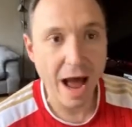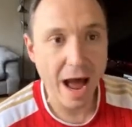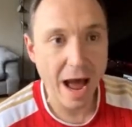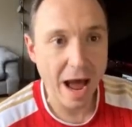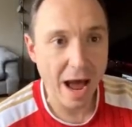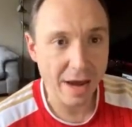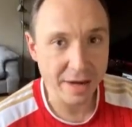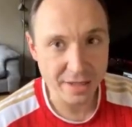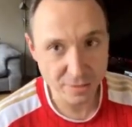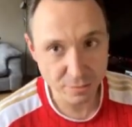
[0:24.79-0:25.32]

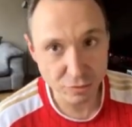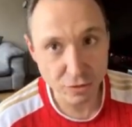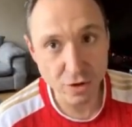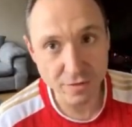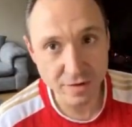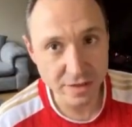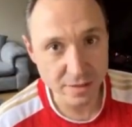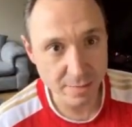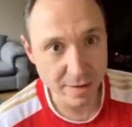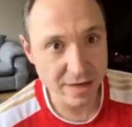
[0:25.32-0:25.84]
and it's proving
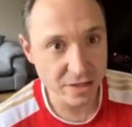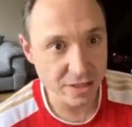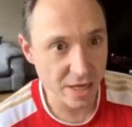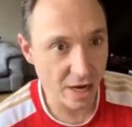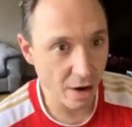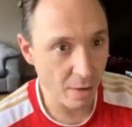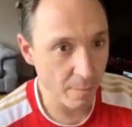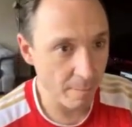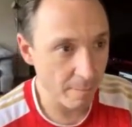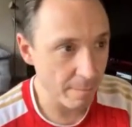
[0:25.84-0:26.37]
to be
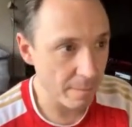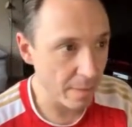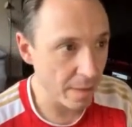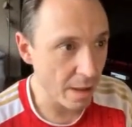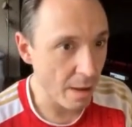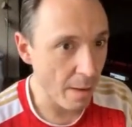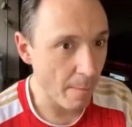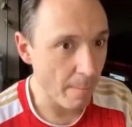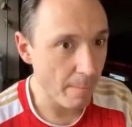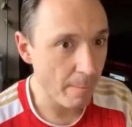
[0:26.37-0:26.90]
so.
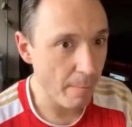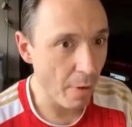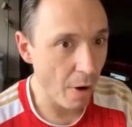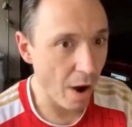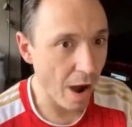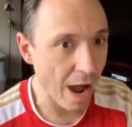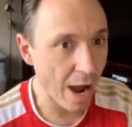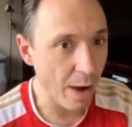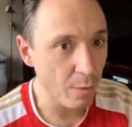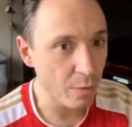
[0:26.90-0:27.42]
But
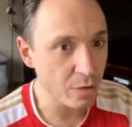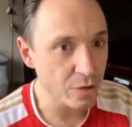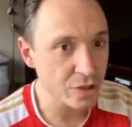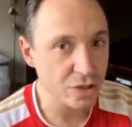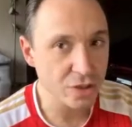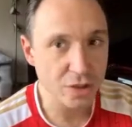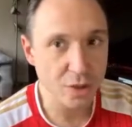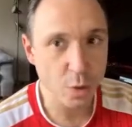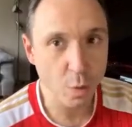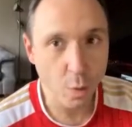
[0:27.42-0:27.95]
I was
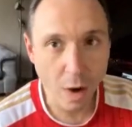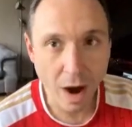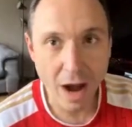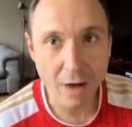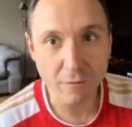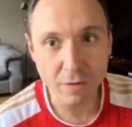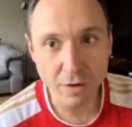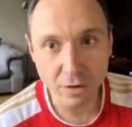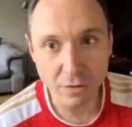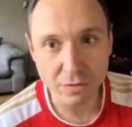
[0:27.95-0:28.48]
quite
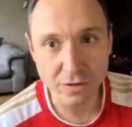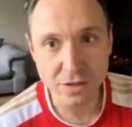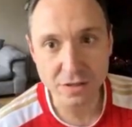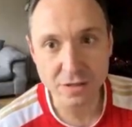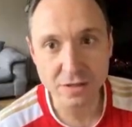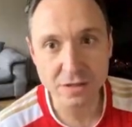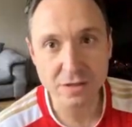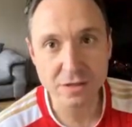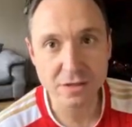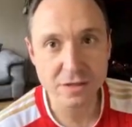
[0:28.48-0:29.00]

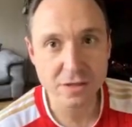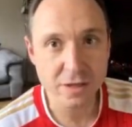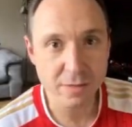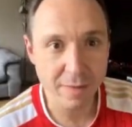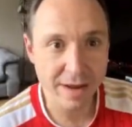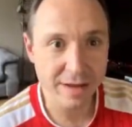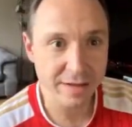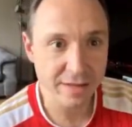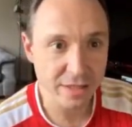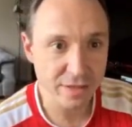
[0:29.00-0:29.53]
reluctant to
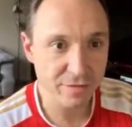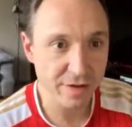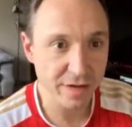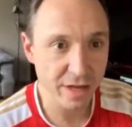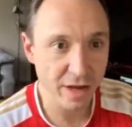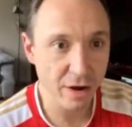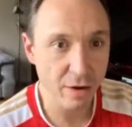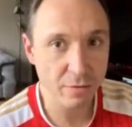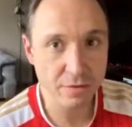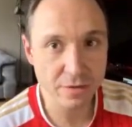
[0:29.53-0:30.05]
make this
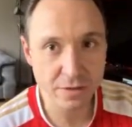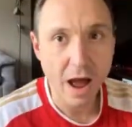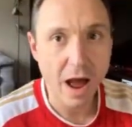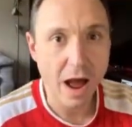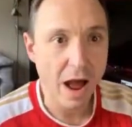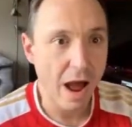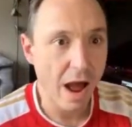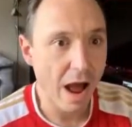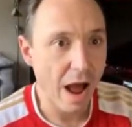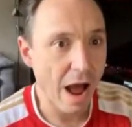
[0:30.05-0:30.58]
video.
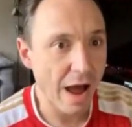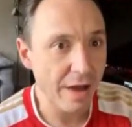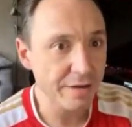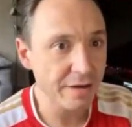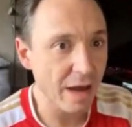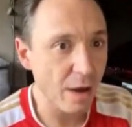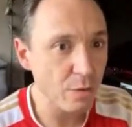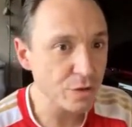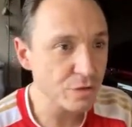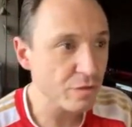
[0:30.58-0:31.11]
And I
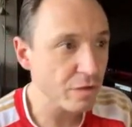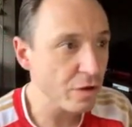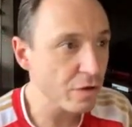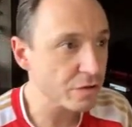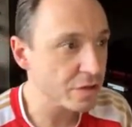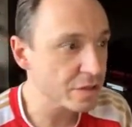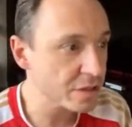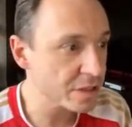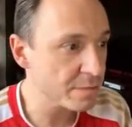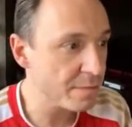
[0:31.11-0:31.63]
was
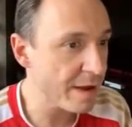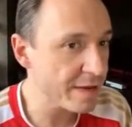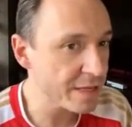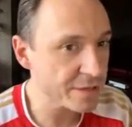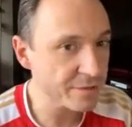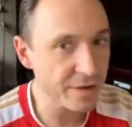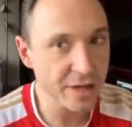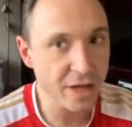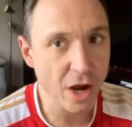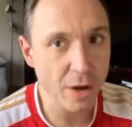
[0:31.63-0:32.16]
reluctant to make this
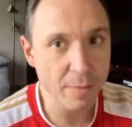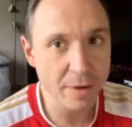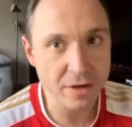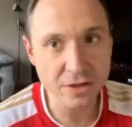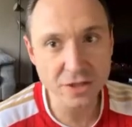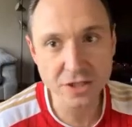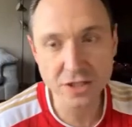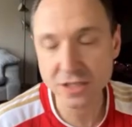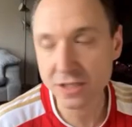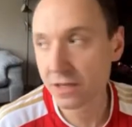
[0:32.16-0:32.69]
video
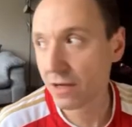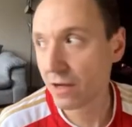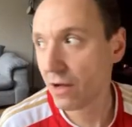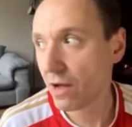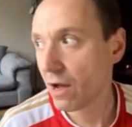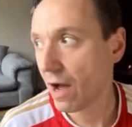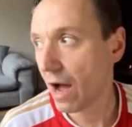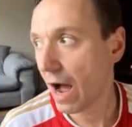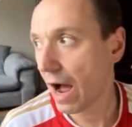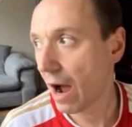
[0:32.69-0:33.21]
because
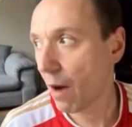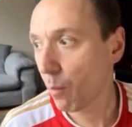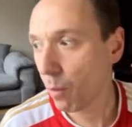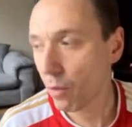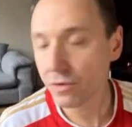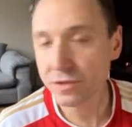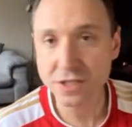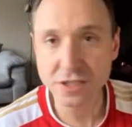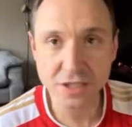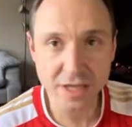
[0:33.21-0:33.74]
I
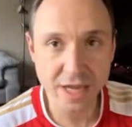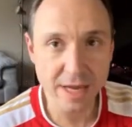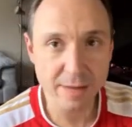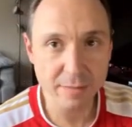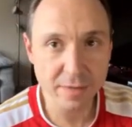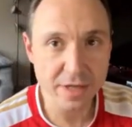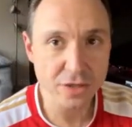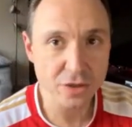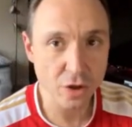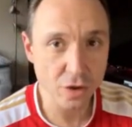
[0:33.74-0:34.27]
wanted to keep
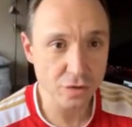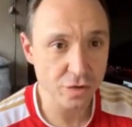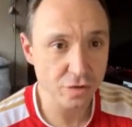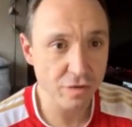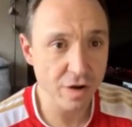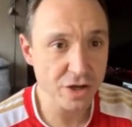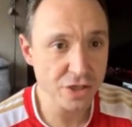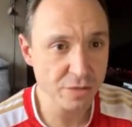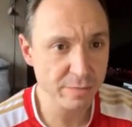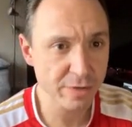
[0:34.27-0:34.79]
these
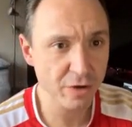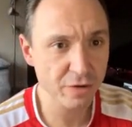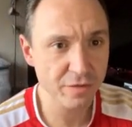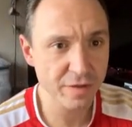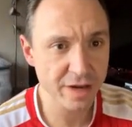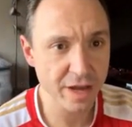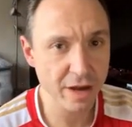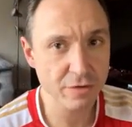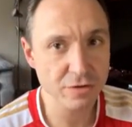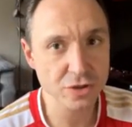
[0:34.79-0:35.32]
concentration build
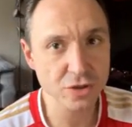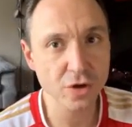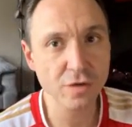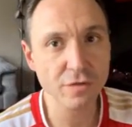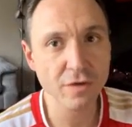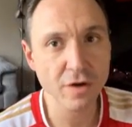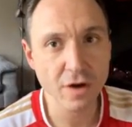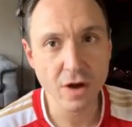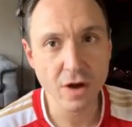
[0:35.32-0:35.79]
videos sort of